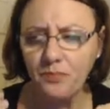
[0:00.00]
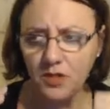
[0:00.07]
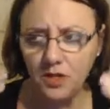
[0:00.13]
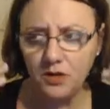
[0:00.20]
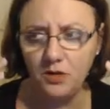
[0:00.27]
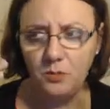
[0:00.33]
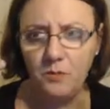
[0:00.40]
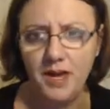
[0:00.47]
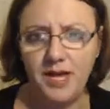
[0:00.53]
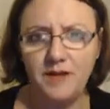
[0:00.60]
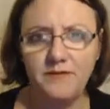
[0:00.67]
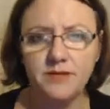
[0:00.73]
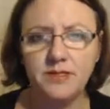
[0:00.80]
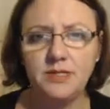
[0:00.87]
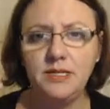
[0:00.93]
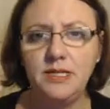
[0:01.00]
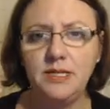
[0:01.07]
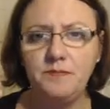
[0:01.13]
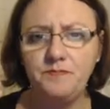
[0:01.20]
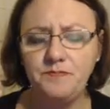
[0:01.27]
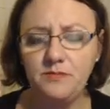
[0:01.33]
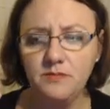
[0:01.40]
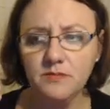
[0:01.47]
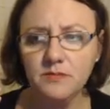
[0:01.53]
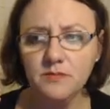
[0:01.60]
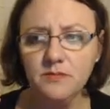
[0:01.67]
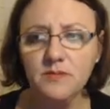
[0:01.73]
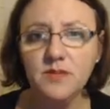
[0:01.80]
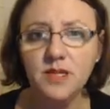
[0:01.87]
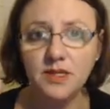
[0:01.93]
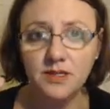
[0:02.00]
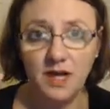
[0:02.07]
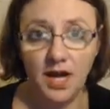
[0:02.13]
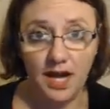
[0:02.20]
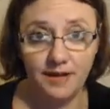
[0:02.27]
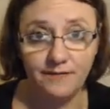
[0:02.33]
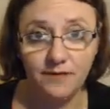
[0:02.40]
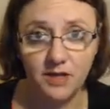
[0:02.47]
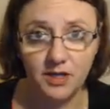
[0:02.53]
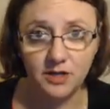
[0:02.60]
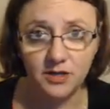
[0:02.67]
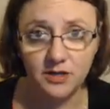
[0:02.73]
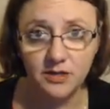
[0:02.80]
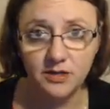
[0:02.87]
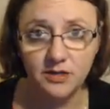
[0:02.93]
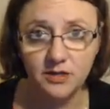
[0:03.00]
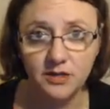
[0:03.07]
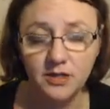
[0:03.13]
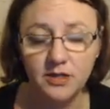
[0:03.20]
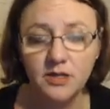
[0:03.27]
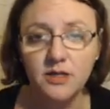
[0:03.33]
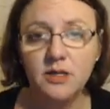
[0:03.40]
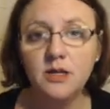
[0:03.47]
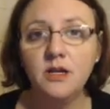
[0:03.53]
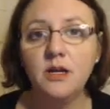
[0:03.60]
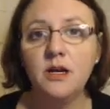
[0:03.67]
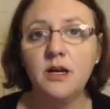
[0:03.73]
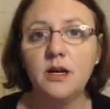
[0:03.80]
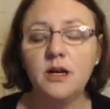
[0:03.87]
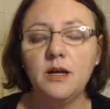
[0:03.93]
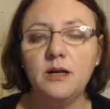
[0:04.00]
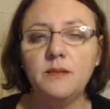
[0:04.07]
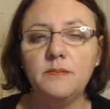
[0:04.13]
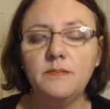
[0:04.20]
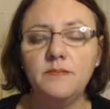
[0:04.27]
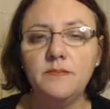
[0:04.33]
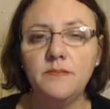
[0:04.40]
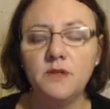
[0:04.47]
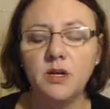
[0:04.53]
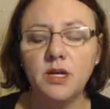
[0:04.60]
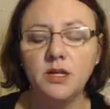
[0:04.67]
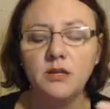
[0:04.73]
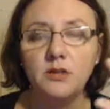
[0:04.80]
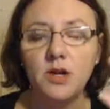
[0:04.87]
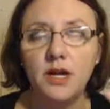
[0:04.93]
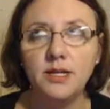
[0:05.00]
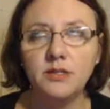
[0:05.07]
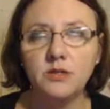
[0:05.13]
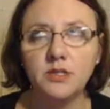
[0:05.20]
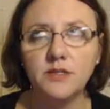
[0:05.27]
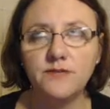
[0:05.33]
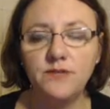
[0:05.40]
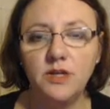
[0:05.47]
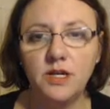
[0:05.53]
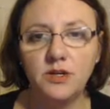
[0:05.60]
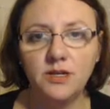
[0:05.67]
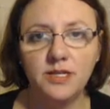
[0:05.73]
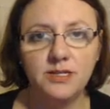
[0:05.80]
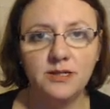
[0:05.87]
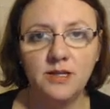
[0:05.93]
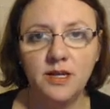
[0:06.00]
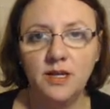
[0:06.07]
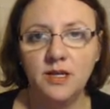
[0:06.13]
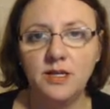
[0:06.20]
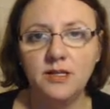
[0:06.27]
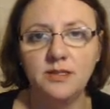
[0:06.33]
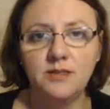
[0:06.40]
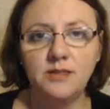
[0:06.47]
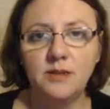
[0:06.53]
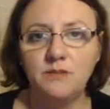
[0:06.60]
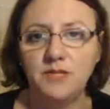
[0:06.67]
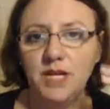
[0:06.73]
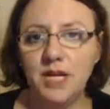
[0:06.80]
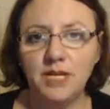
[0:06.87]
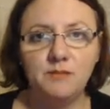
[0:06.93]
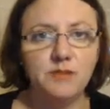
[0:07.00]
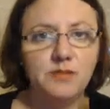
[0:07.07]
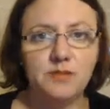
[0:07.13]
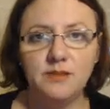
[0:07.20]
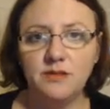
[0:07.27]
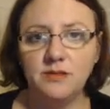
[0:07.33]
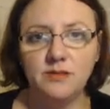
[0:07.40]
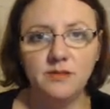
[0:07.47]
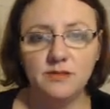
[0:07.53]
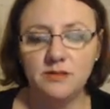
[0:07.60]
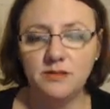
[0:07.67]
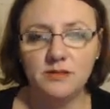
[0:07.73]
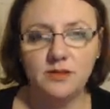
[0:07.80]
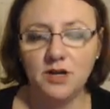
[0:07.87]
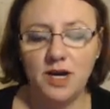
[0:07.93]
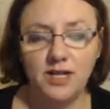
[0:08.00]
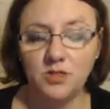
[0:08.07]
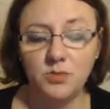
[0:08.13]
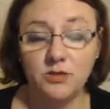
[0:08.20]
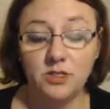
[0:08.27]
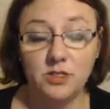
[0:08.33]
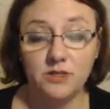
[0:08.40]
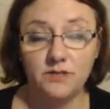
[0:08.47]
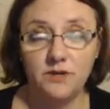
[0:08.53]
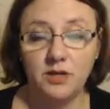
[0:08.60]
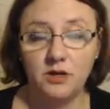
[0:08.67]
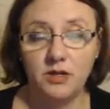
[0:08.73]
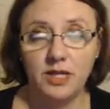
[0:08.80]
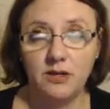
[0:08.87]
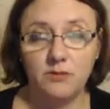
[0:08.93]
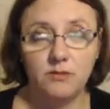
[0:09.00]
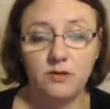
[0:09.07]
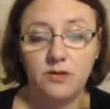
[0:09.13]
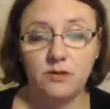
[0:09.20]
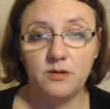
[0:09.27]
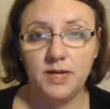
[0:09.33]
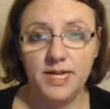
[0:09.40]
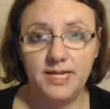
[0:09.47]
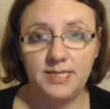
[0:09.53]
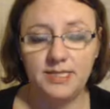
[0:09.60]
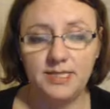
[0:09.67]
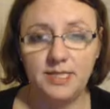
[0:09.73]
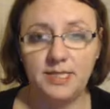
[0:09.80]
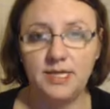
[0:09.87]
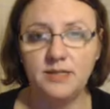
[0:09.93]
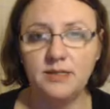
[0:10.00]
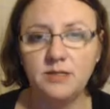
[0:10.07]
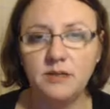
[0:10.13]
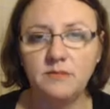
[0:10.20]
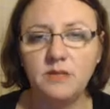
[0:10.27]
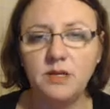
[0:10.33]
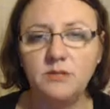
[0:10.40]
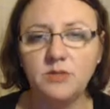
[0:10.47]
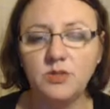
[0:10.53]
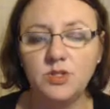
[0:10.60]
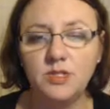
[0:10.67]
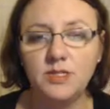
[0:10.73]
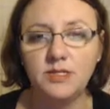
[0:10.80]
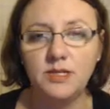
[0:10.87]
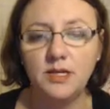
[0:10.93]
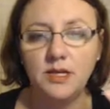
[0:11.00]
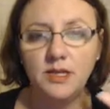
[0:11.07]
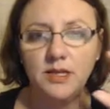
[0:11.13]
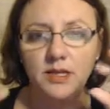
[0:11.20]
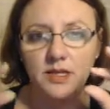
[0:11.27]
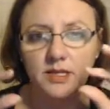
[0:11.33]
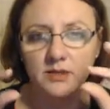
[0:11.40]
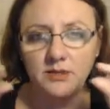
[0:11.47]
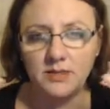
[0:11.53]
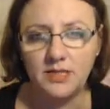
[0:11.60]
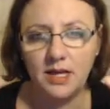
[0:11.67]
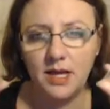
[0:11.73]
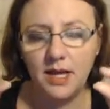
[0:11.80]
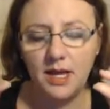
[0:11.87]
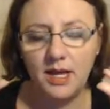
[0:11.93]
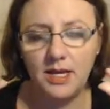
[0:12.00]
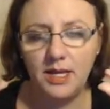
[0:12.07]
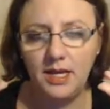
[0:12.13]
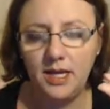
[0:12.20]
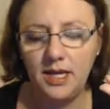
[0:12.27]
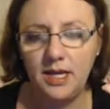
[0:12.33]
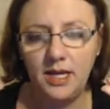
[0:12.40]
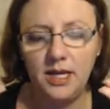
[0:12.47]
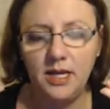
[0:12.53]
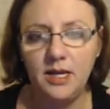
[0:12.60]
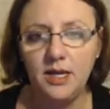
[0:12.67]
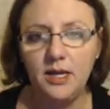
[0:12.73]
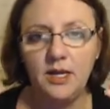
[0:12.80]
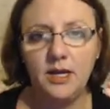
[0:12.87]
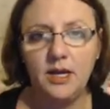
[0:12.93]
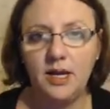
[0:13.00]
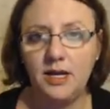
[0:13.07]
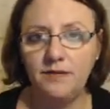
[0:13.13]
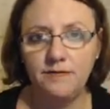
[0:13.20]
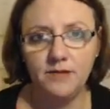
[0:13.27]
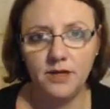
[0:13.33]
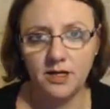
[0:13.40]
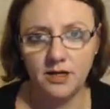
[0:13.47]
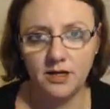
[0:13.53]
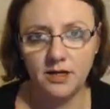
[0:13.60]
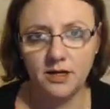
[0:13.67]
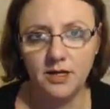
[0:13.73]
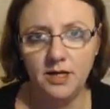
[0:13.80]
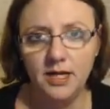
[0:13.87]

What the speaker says: You may even see eye flutter. Their eyes are just fluttering. Sometimes their eyes will just flutter like crazy, and sometimes you'll just see a little tiny eye flutter.